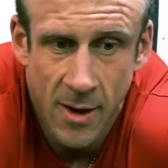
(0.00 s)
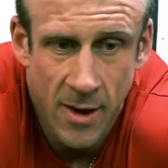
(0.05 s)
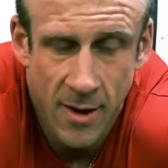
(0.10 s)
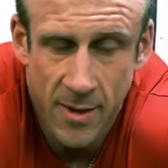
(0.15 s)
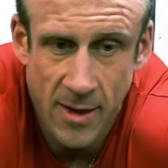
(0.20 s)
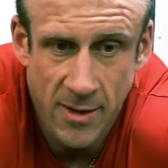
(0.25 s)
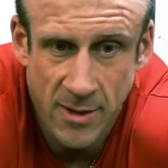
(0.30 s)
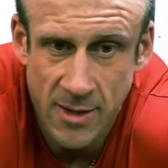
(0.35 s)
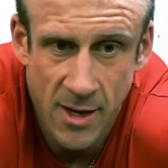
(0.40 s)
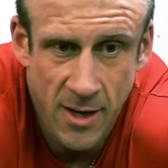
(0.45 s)

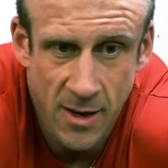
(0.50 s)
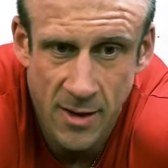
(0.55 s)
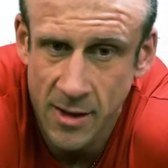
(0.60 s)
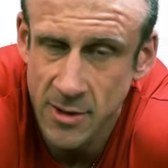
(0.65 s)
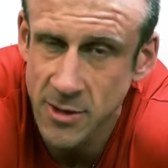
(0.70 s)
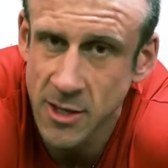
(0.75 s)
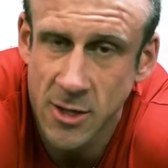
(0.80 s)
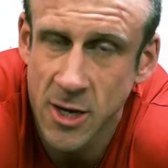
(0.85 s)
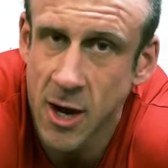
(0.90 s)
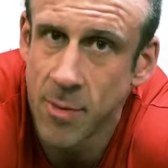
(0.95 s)
And that's it.
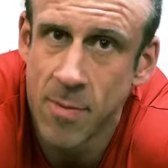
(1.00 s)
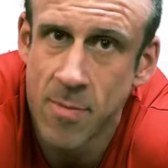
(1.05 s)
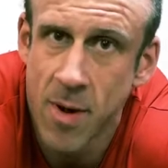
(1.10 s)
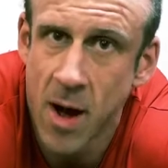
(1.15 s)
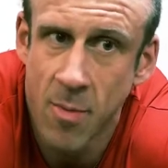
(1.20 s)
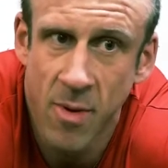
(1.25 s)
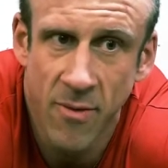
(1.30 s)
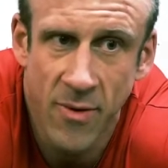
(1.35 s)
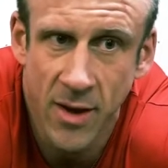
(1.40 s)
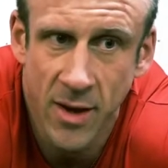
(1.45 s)
That's the top and
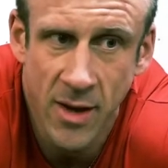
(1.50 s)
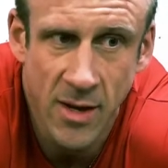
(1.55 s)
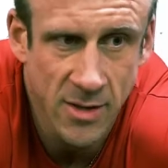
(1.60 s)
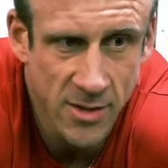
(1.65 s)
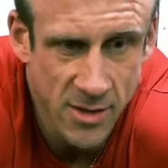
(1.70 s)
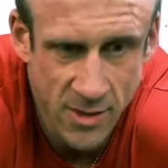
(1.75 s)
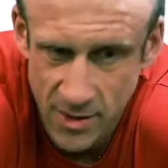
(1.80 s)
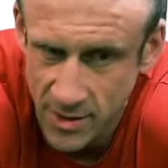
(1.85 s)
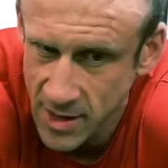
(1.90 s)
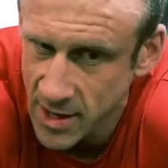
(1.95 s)
bottom of it.
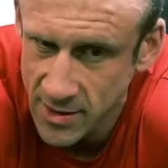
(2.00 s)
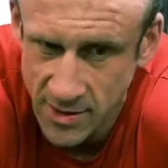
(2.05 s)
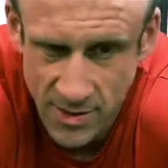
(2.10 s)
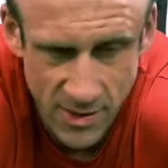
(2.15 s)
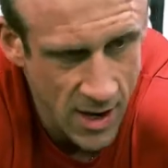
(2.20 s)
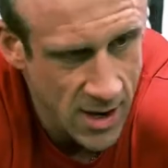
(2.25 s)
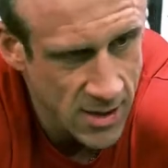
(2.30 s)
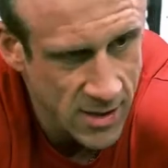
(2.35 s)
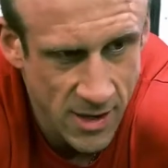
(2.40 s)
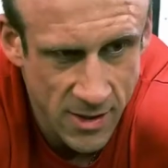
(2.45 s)
It's
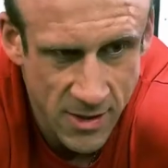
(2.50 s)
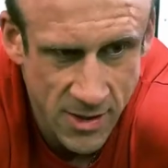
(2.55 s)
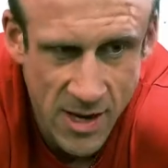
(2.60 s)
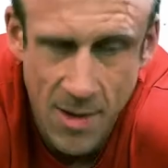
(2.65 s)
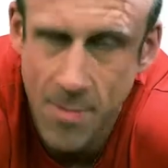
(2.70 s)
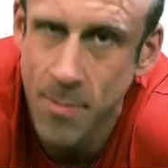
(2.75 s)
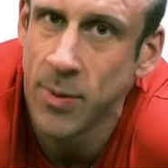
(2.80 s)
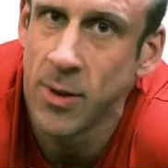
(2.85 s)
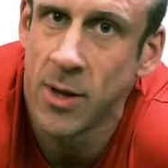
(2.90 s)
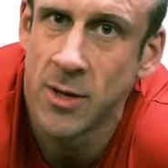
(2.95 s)
as
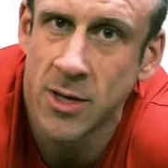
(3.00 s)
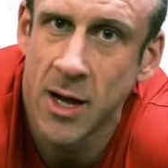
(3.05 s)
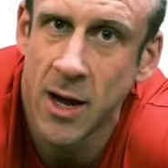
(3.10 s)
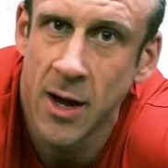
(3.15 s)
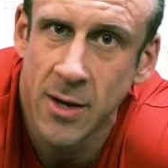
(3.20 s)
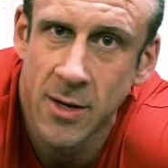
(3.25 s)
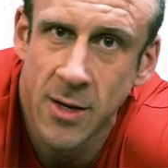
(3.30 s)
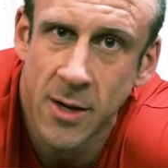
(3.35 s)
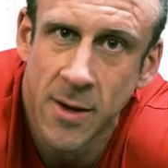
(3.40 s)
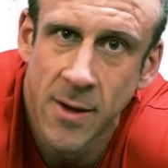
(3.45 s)
simple as
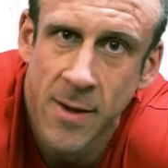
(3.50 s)
that.